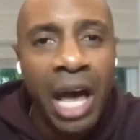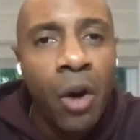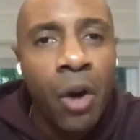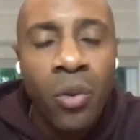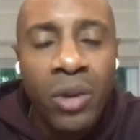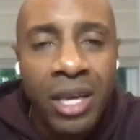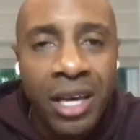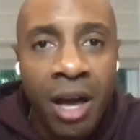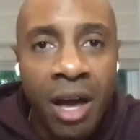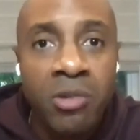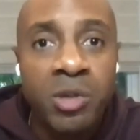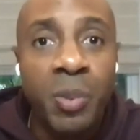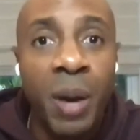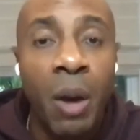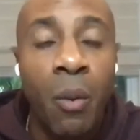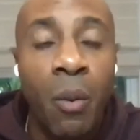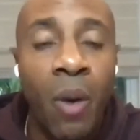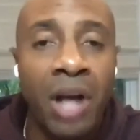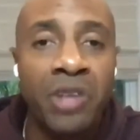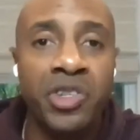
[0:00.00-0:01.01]
And that only comes
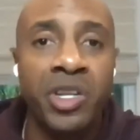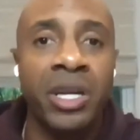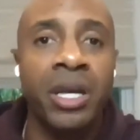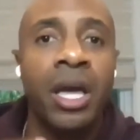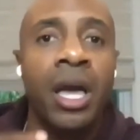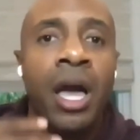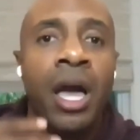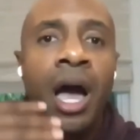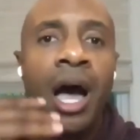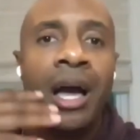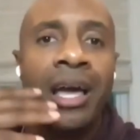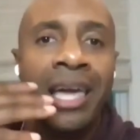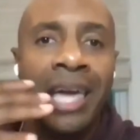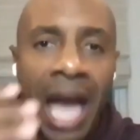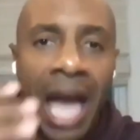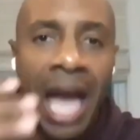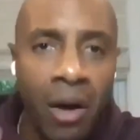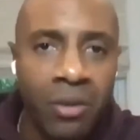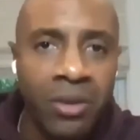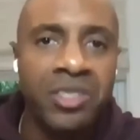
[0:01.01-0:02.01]
by watching a
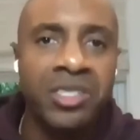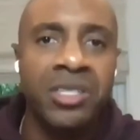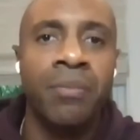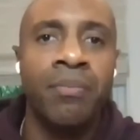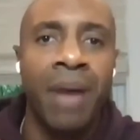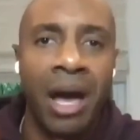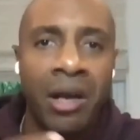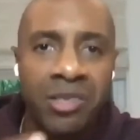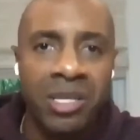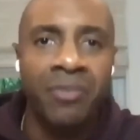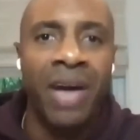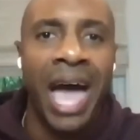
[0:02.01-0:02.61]
countless amounts of